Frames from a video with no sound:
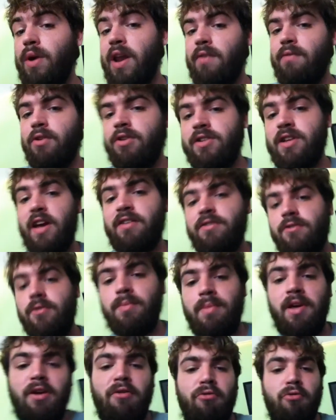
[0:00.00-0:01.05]
whenever dice are
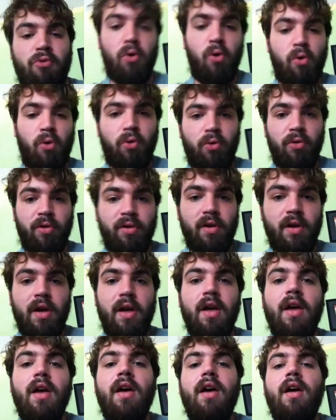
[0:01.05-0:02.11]
being rolled.
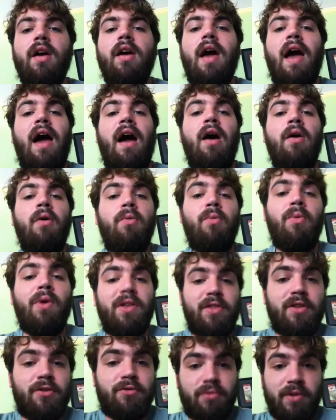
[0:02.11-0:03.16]

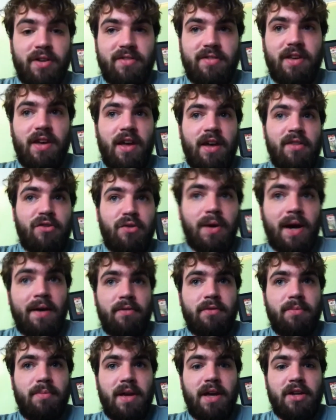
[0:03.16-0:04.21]
What this risk is, you have
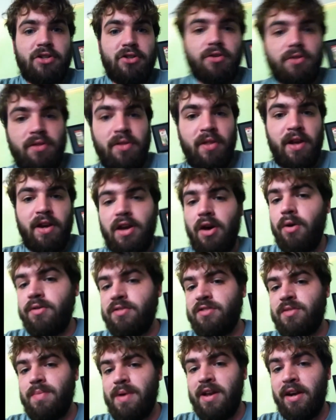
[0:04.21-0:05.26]
to make sure that they know
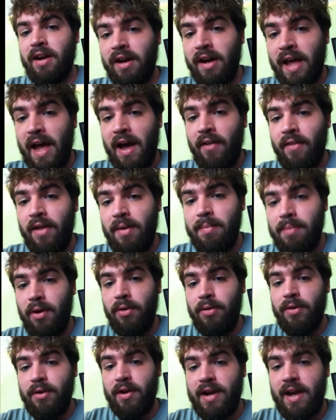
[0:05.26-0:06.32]
is dependent on how they
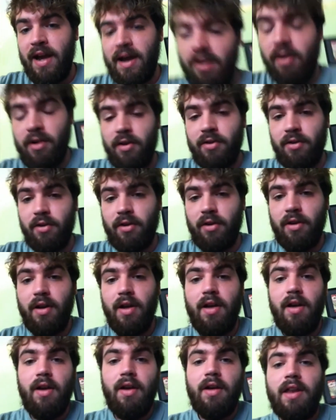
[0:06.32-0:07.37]
build their character.
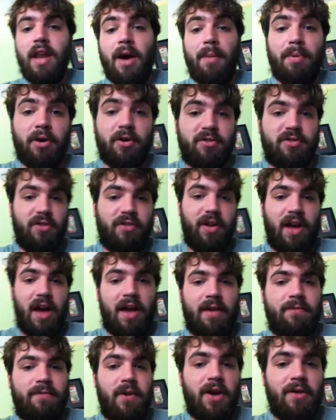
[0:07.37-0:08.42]
Now, personally,
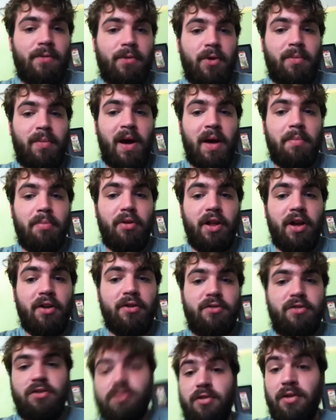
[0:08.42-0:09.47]
I favor my
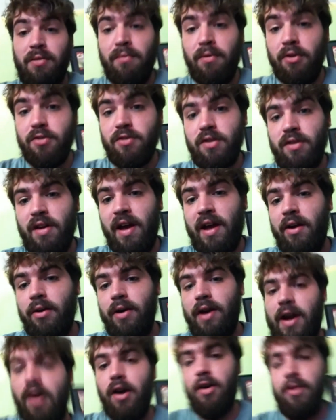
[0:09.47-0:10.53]
players using versatile
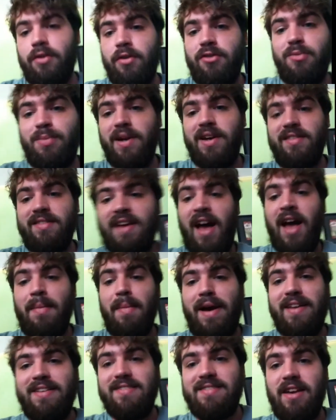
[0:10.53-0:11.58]
characters because I
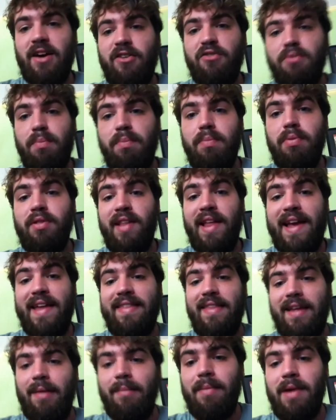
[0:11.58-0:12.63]
myself play
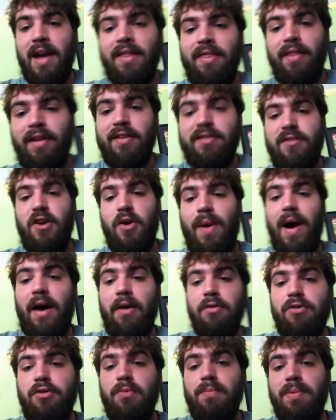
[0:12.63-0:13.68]
them and thus know
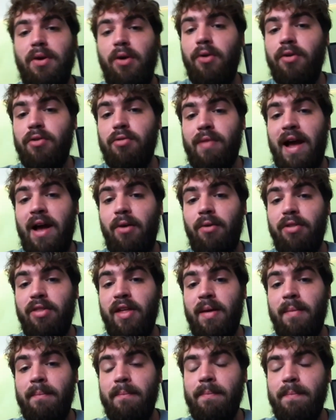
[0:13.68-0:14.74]
how to build around
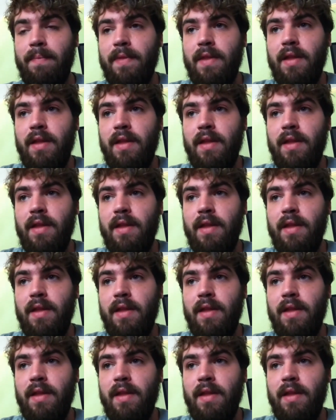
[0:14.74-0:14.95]
them.